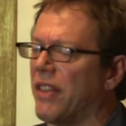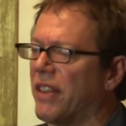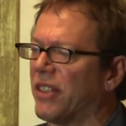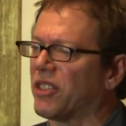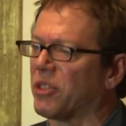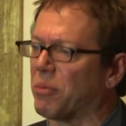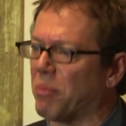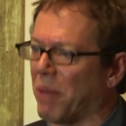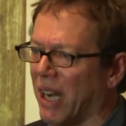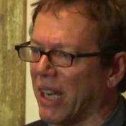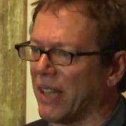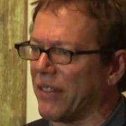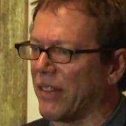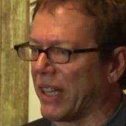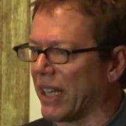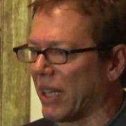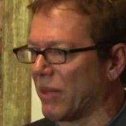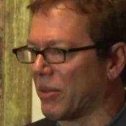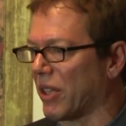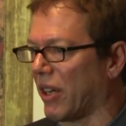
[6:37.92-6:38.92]
This
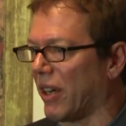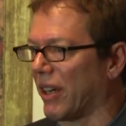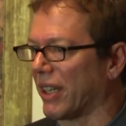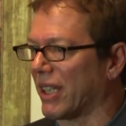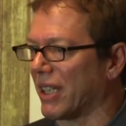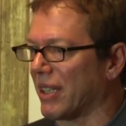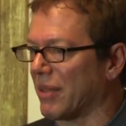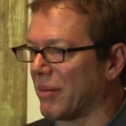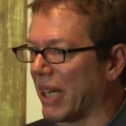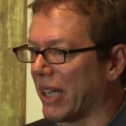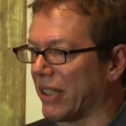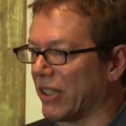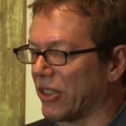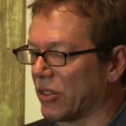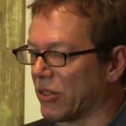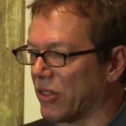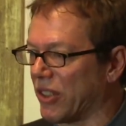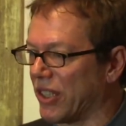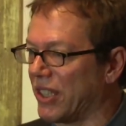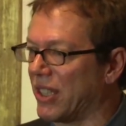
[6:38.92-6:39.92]
mind that I'm talking
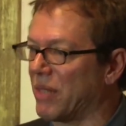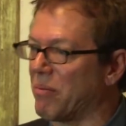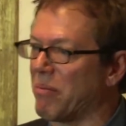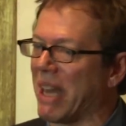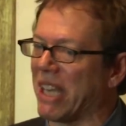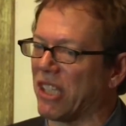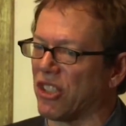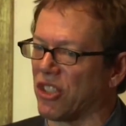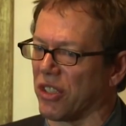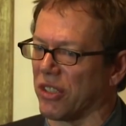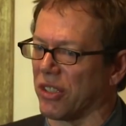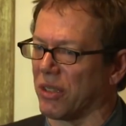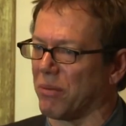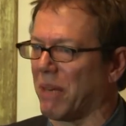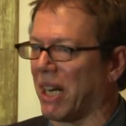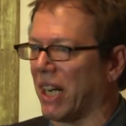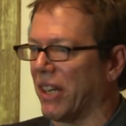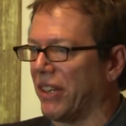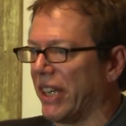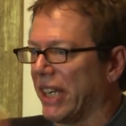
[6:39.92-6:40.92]
about is the
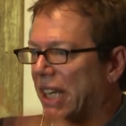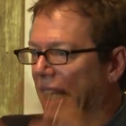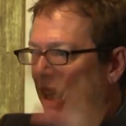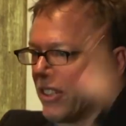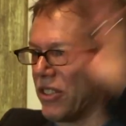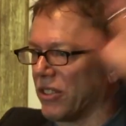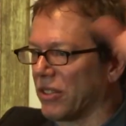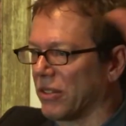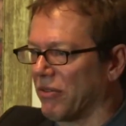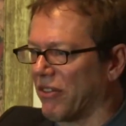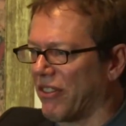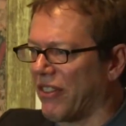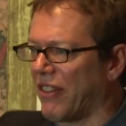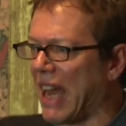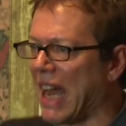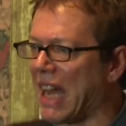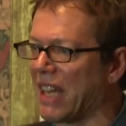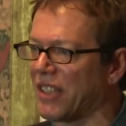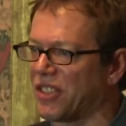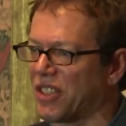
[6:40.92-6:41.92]
dimensional mind. It has
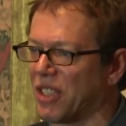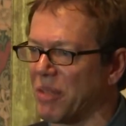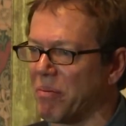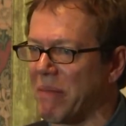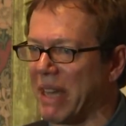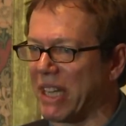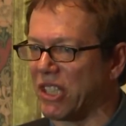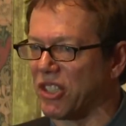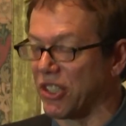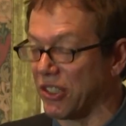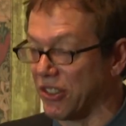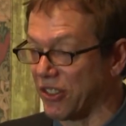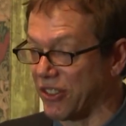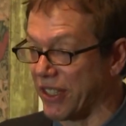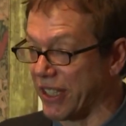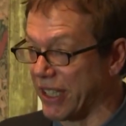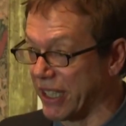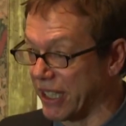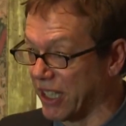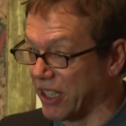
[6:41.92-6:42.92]
vast
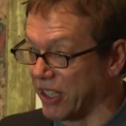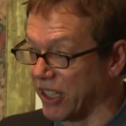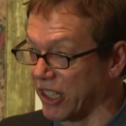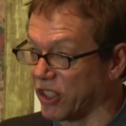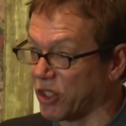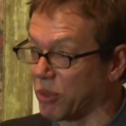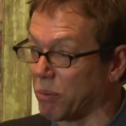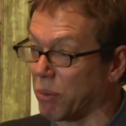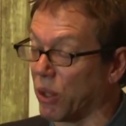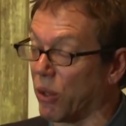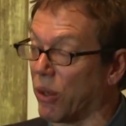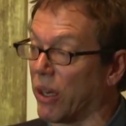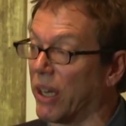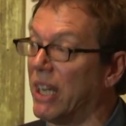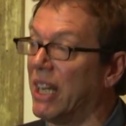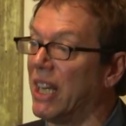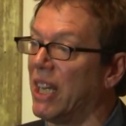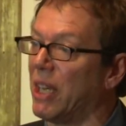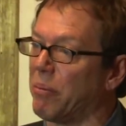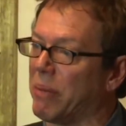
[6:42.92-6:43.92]
dimensions that it can
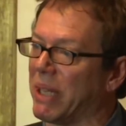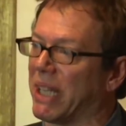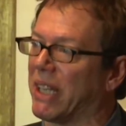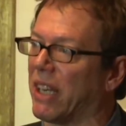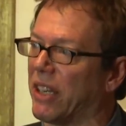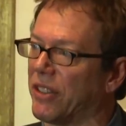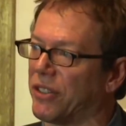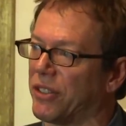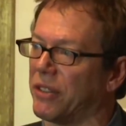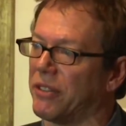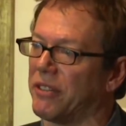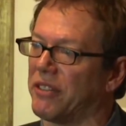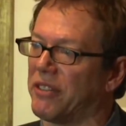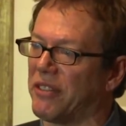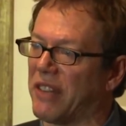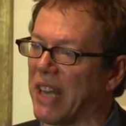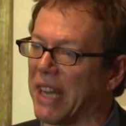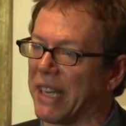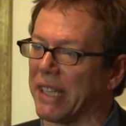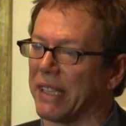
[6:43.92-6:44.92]
explore because you
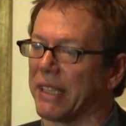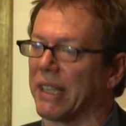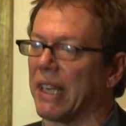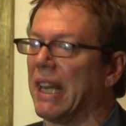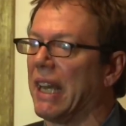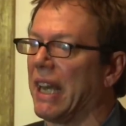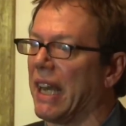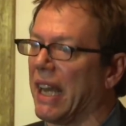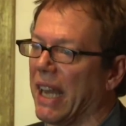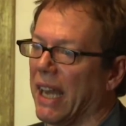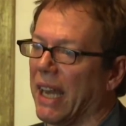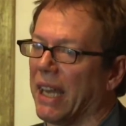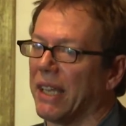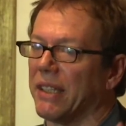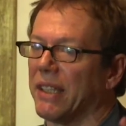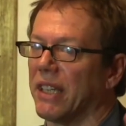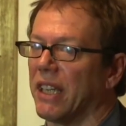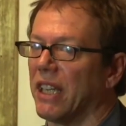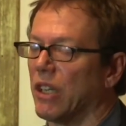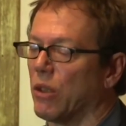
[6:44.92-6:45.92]
fed it.
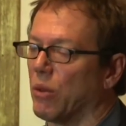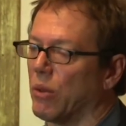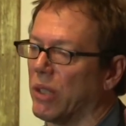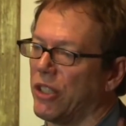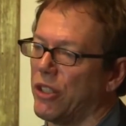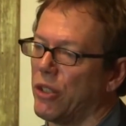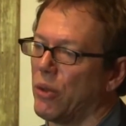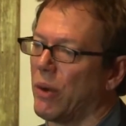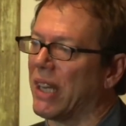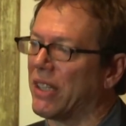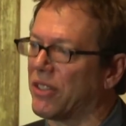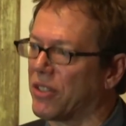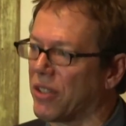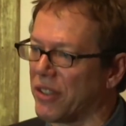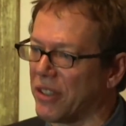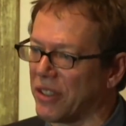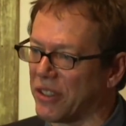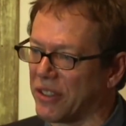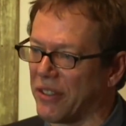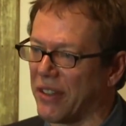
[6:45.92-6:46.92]
And when you
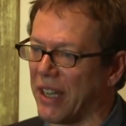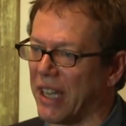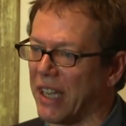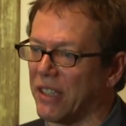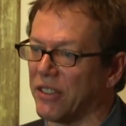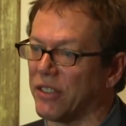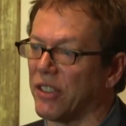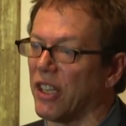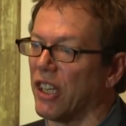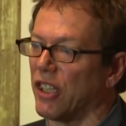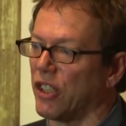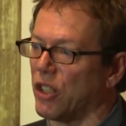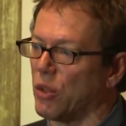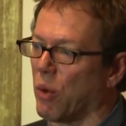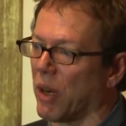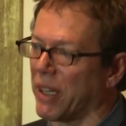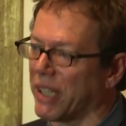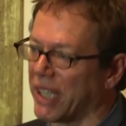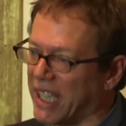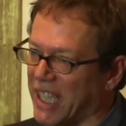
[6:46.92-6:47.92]
enter this phase,
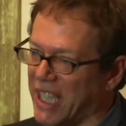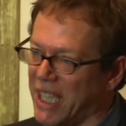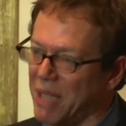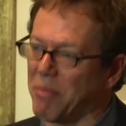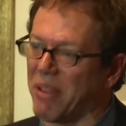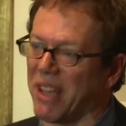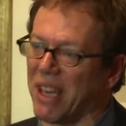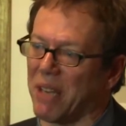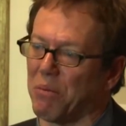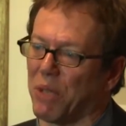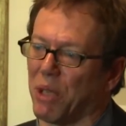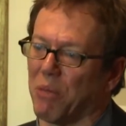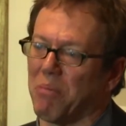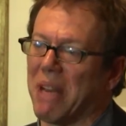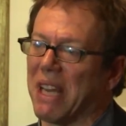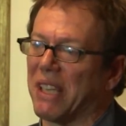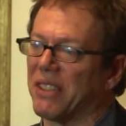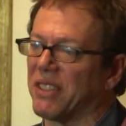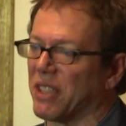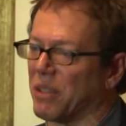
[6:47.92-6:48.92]
you want to keep that
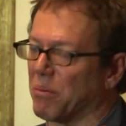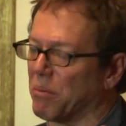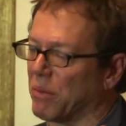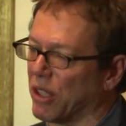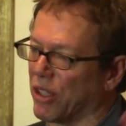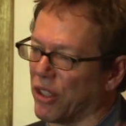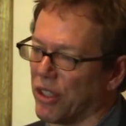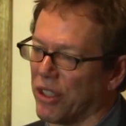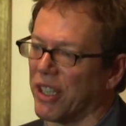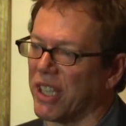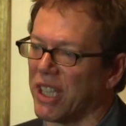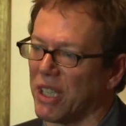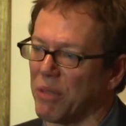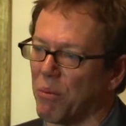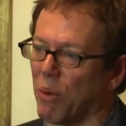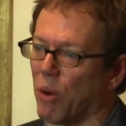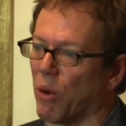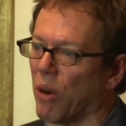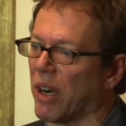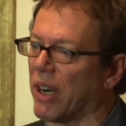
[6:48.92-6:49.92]
momentum,
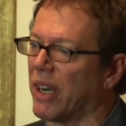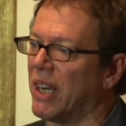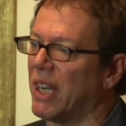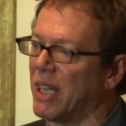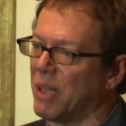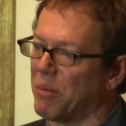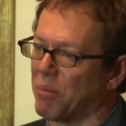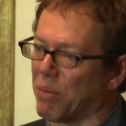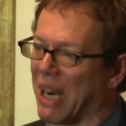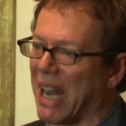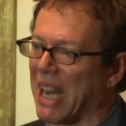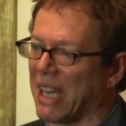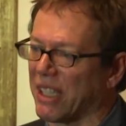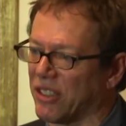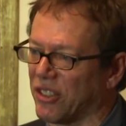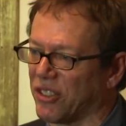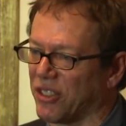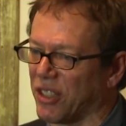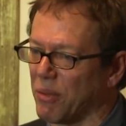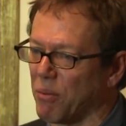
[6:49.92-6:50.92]
learning more,
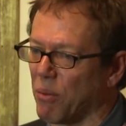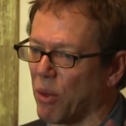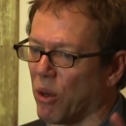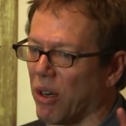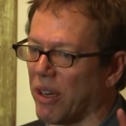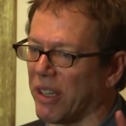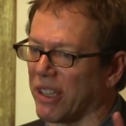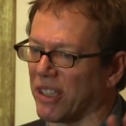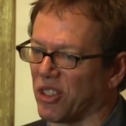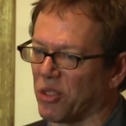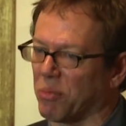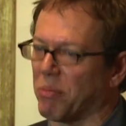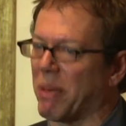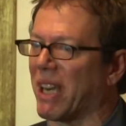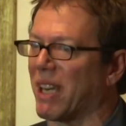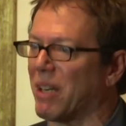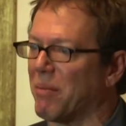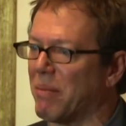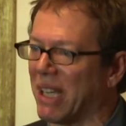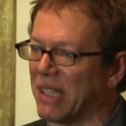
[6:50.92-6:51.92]
practicing more,
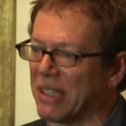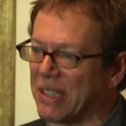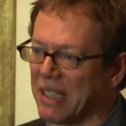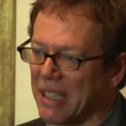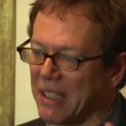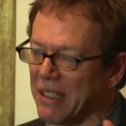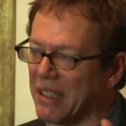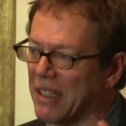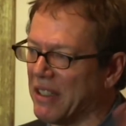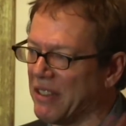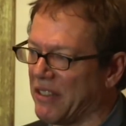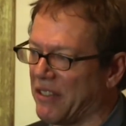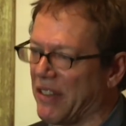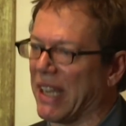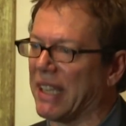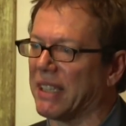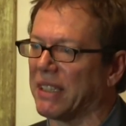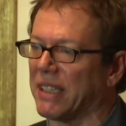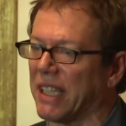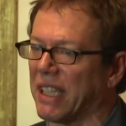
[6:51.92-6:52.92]
experimenting,
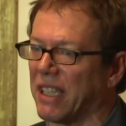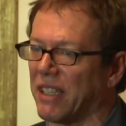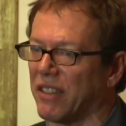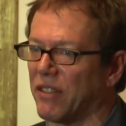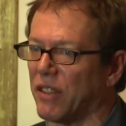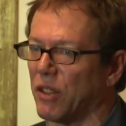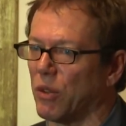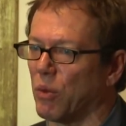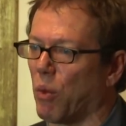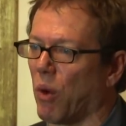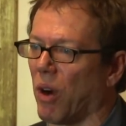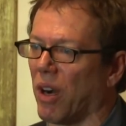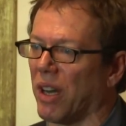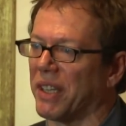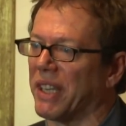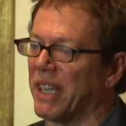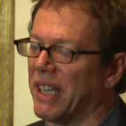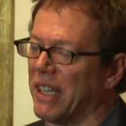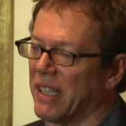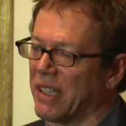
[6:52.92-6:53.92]
failing if you
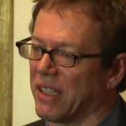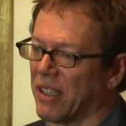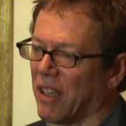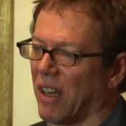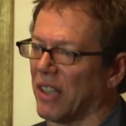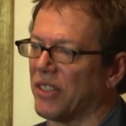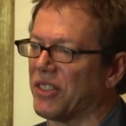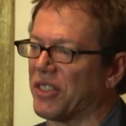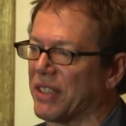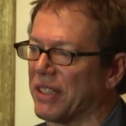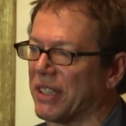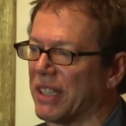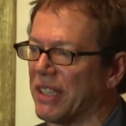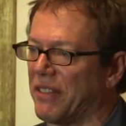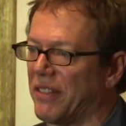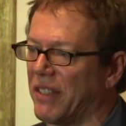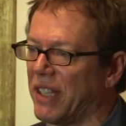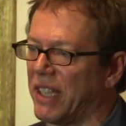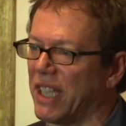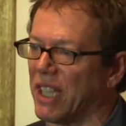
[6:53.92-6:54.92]
want,
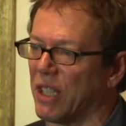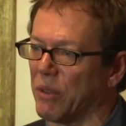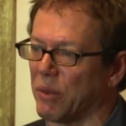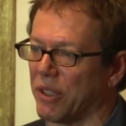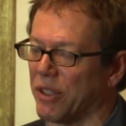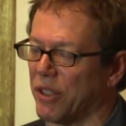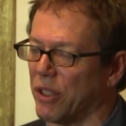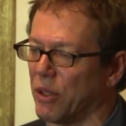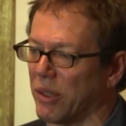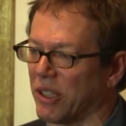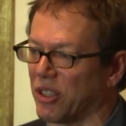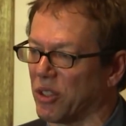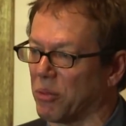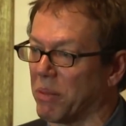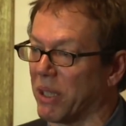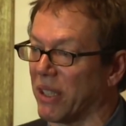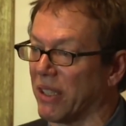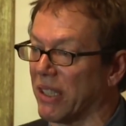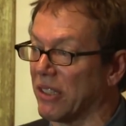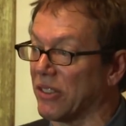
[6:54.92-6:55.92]
constantly feeding it with new
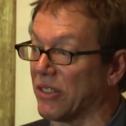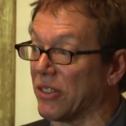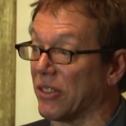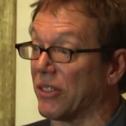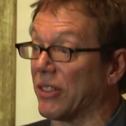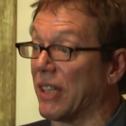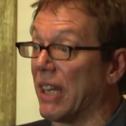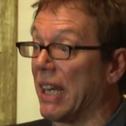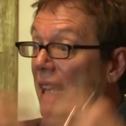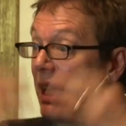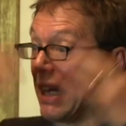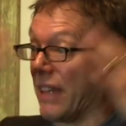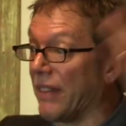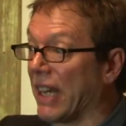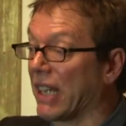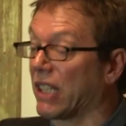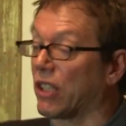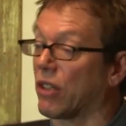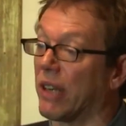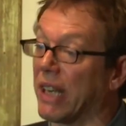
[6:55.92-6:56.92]
experiences.
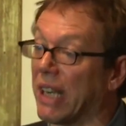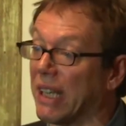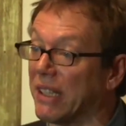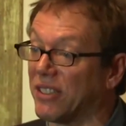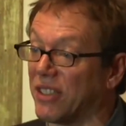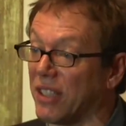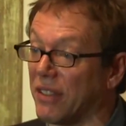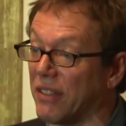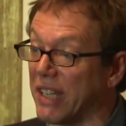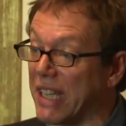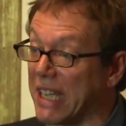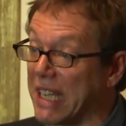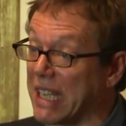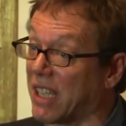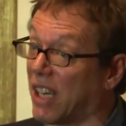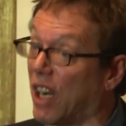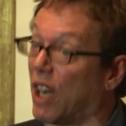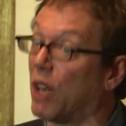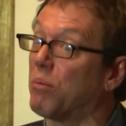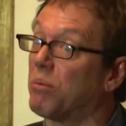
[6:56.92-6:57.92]
And that
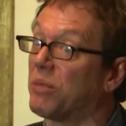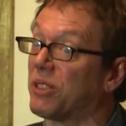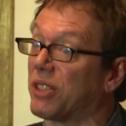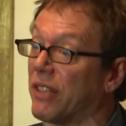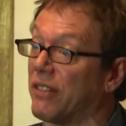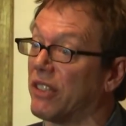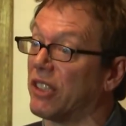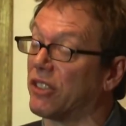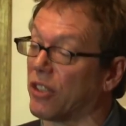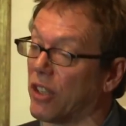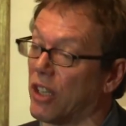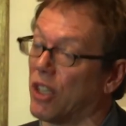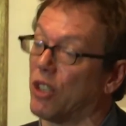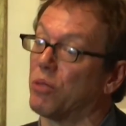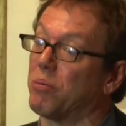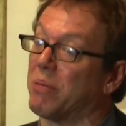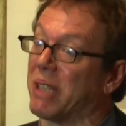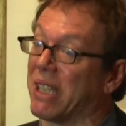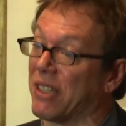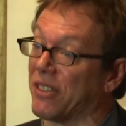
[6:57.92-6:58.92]
creativity comes of its
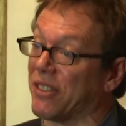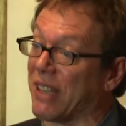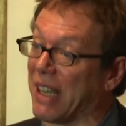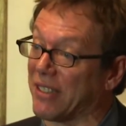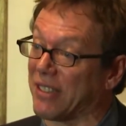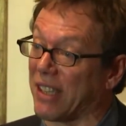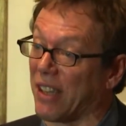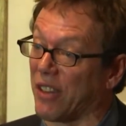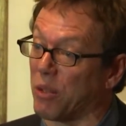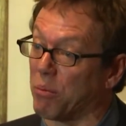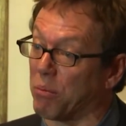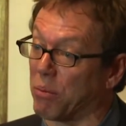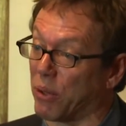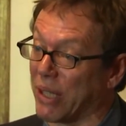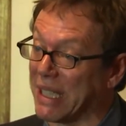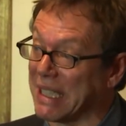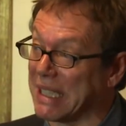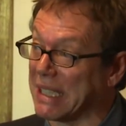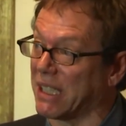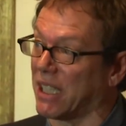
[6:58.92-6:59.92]
own because that's how the
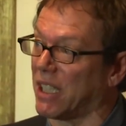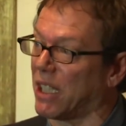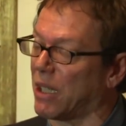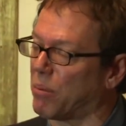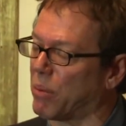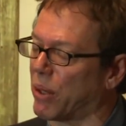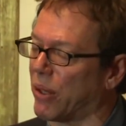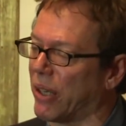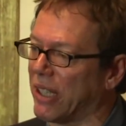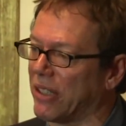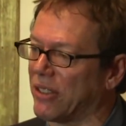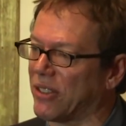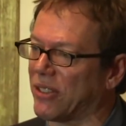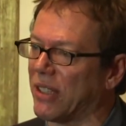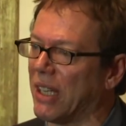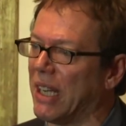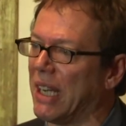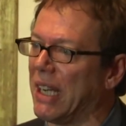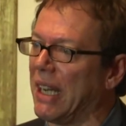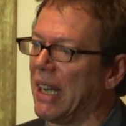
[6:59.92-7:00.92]
brain
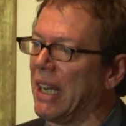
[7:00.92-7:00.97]
operates.